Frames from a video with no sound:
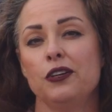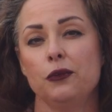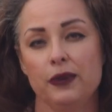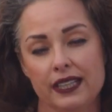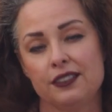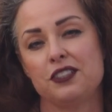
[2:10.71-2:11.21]

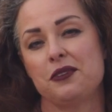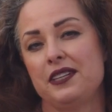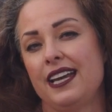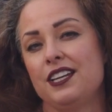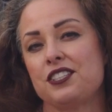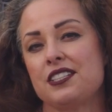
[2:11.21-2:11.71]
With
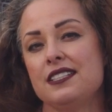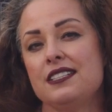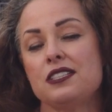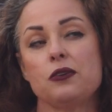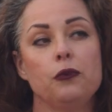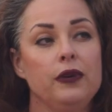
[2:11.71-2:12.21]

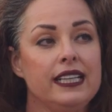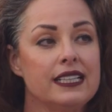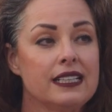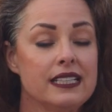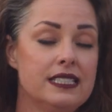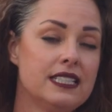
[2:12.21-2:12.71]
donations, we
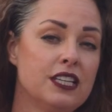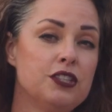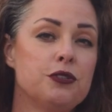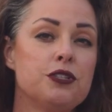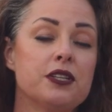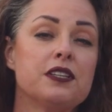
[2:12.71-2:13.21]
can
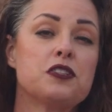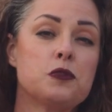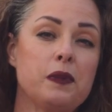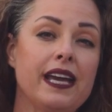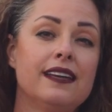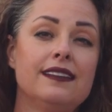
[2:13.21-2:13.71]
continue to
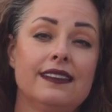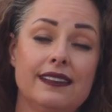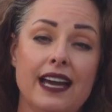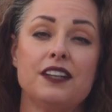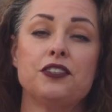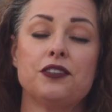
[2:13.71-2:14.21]
expand in that